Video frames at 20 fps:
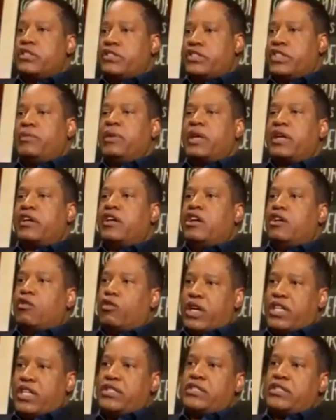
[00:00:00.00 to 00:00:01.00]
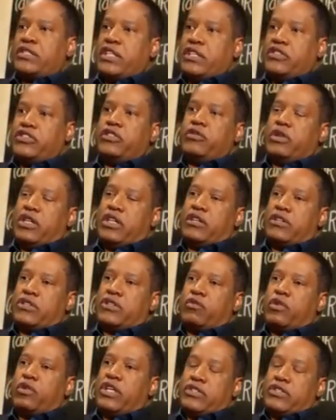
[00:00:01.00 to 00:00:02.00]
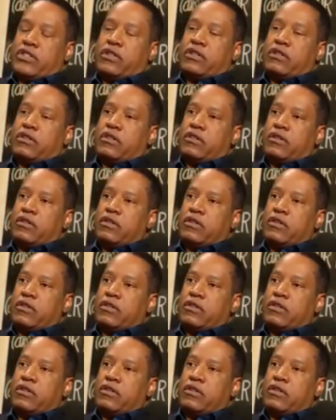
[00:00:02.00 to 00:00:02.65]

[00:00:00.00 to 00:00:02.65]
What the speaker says: the most systemic racist issue is. What is it?